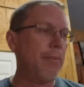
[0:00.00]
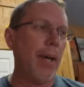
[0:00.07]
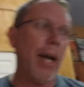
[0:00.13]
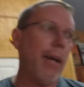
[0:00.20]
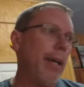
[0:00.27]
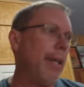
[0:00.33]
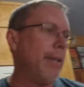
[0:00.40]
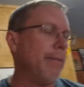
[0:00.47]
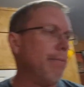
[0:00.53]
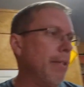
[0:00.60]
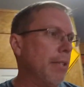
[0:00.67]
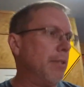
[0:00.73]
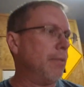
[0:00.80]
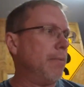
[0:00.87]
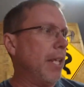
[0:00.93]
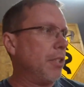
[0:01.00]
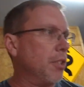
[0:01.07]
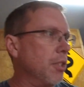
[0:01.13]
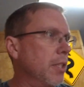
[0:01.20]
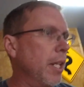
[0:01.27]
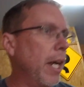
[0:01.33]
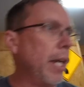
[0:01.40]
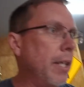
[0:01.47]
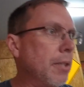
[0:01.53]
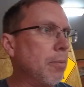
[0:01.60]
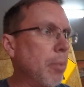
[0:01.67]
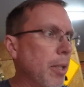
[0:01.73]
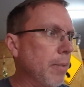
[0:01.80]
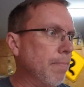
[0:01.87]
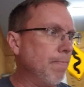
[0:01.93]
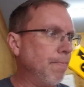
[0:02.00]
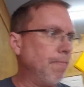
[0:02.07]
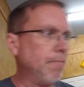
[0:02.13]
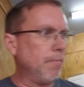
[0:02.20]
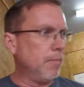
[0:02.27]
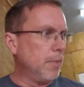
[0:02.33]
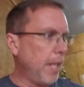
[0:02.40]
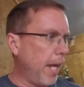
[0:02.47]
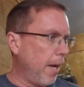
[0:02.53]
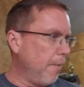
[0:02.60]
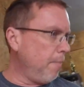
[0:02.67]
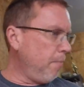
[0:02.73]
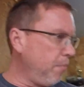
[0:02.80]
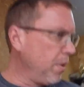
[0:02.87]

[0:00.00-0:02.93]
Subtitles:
Well, that's just nice, but yeah.